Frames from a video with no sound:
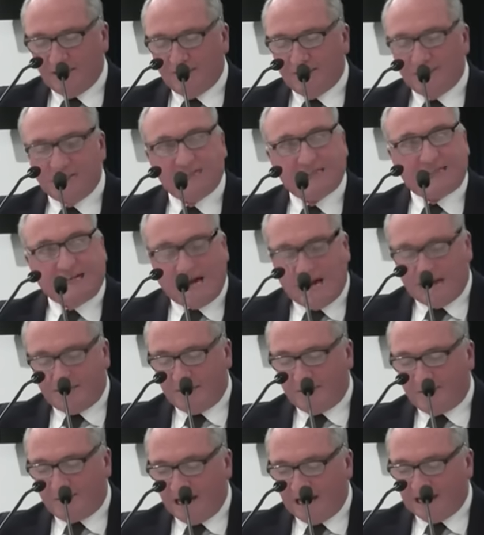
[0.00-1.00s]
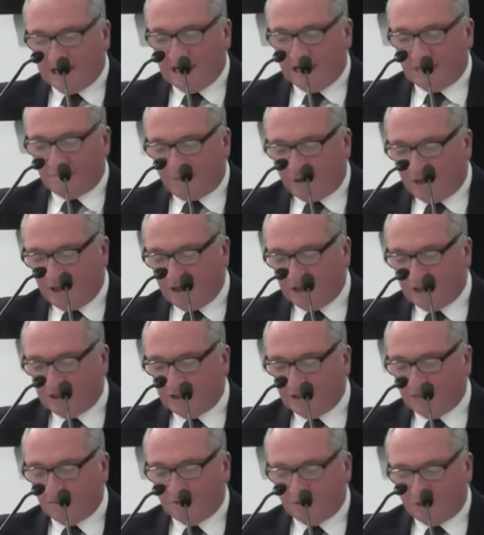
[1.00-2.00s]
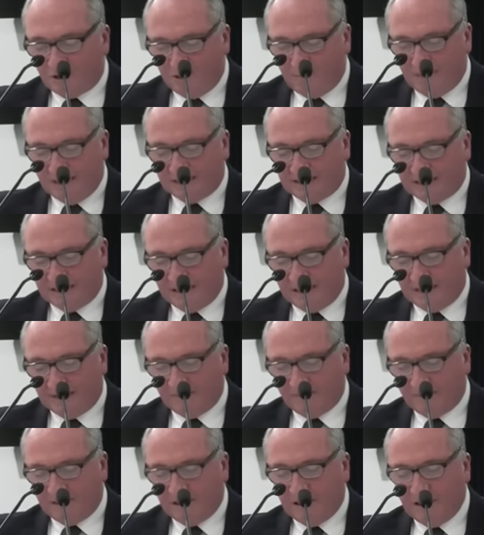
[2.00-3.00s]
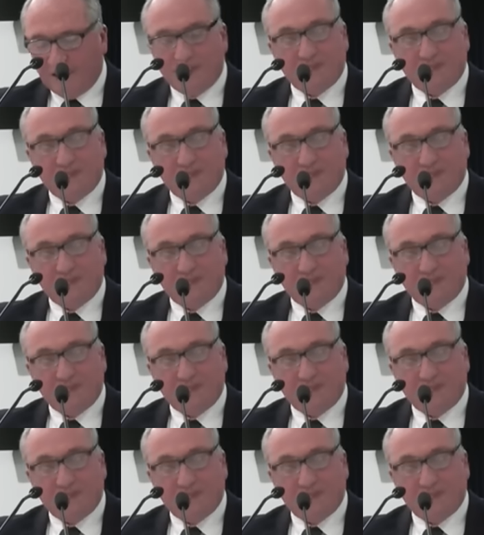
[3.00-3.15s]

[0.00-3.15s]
But this carpet-bagging approach is to be seen.